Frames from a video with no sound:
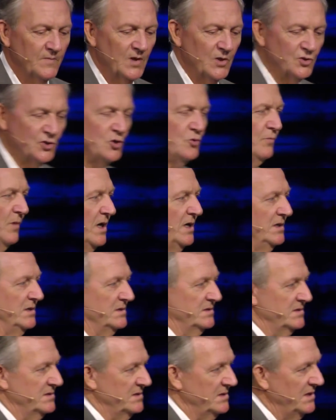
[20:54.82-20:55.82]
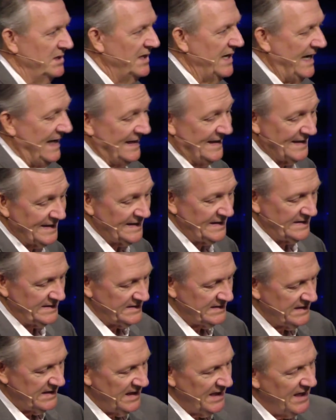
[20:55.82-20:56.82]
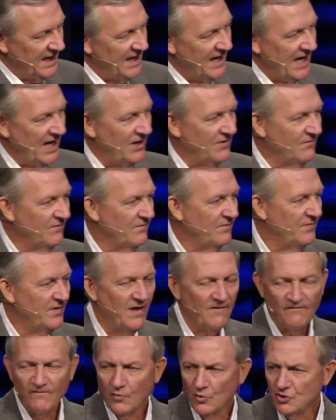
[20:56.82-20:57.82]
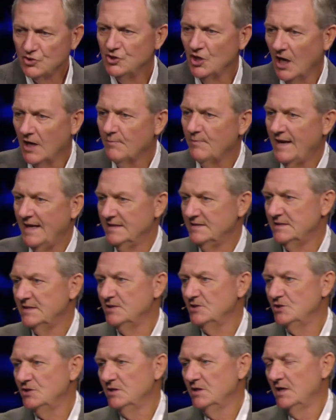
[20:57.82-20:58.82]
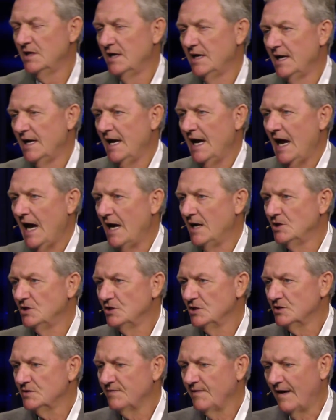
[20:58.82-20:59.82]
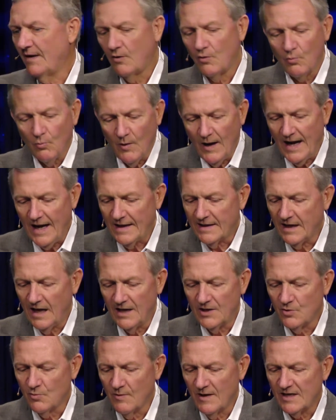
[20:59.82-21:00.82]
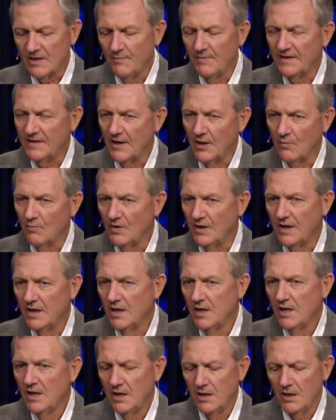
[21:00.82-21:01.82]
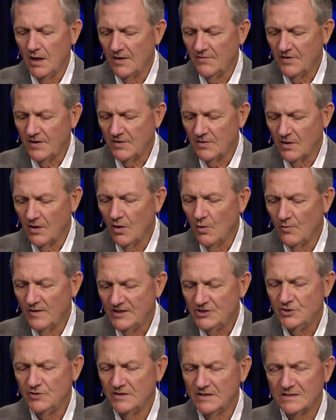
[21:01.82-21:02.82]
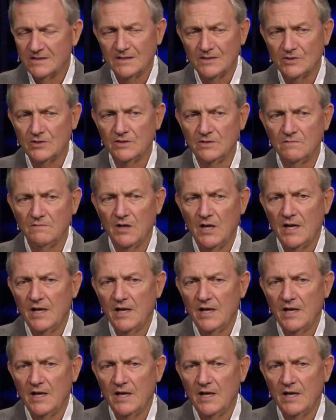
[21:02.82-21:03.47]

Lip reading: 2 months at least in that First John passage. And just, I don't know why God directed me there, but you know, I think the whole issue is, do